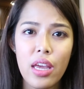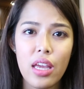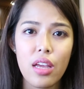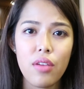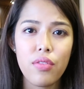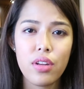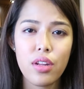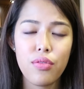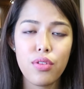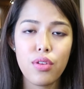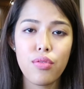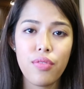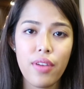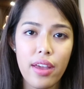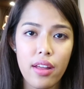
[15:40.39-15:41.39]
Even if you
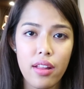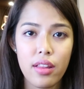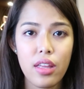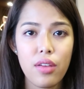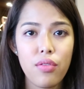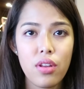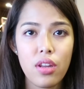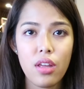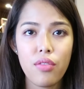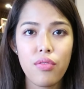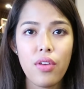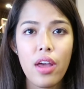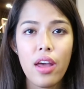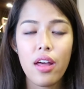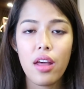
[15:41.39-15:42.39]
fail, even if
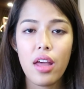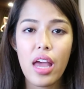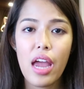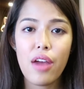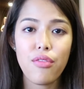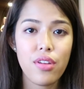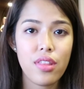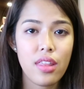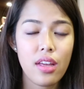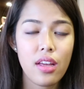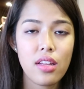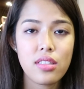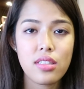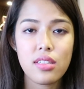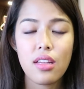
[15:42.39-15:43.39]

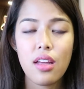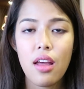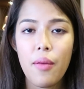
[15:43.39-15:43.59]
everything is